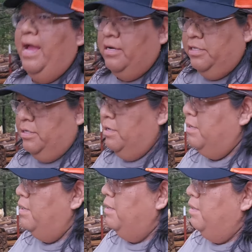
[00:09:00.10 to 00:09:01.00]
extra
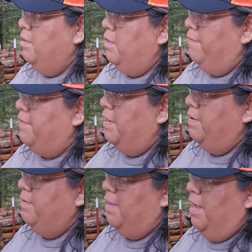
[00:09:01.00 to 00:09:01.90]
if they
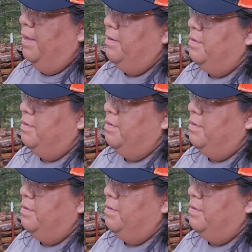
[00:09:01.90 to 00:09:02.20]
do that.